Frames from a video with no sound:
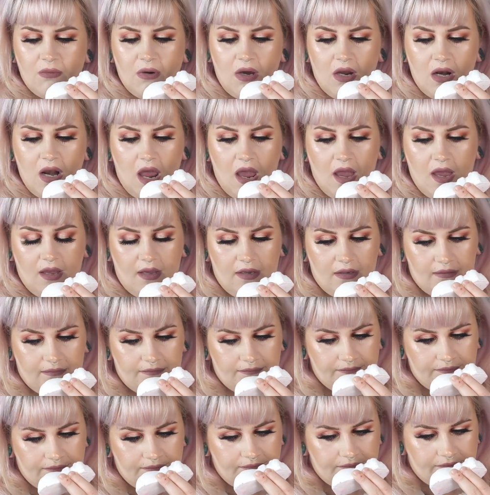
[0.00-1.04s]
one
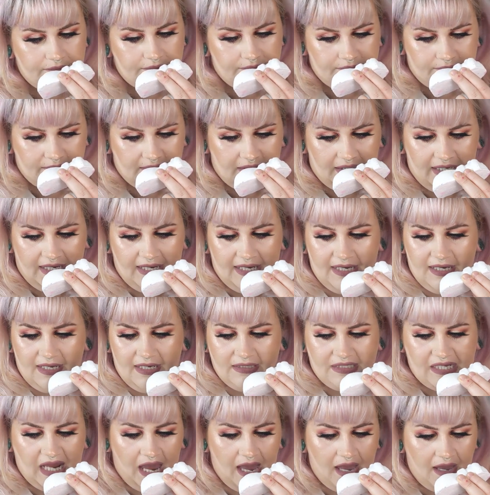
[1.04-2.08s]

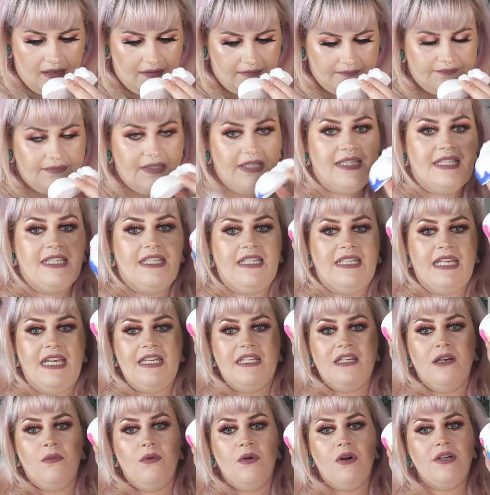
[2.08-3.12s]
is
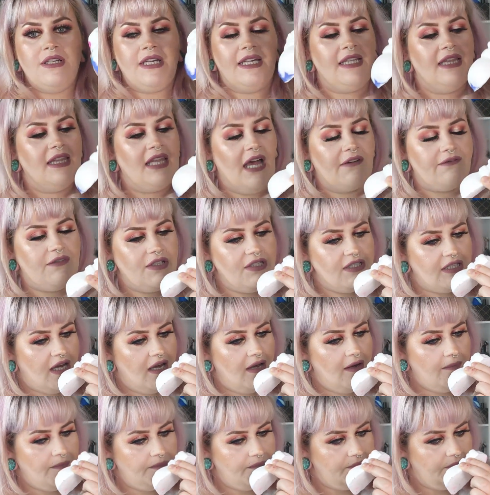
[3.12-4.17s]
cedar wood and
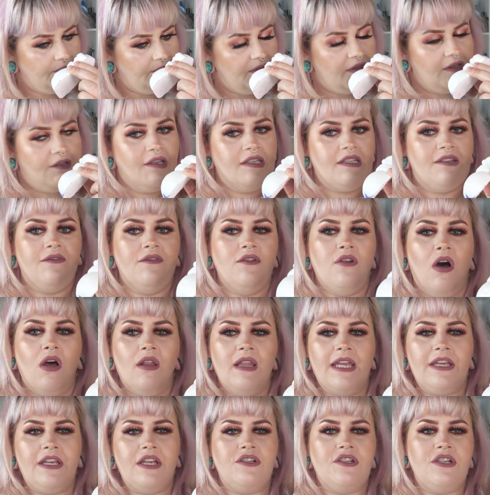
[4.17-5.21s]
lavender. So it's not
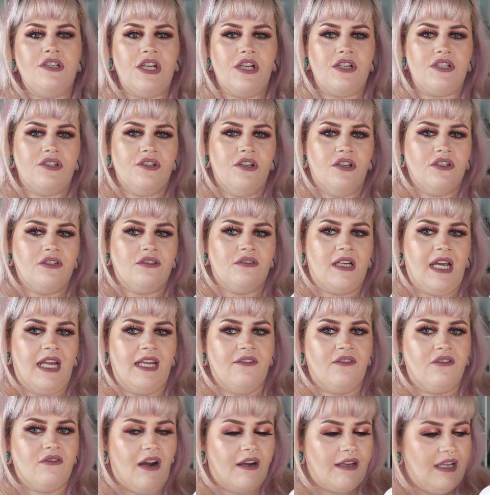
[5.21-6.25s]
like a traditional kind
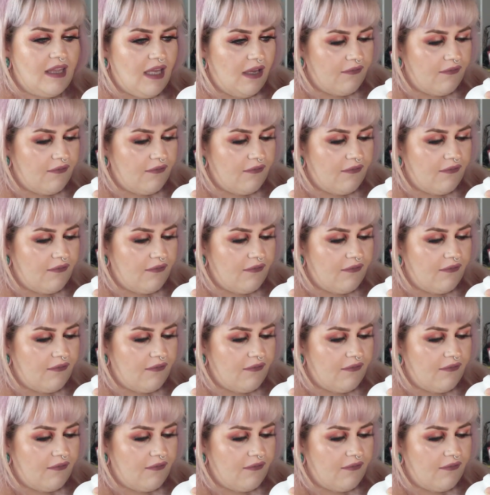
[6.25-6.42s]
of granny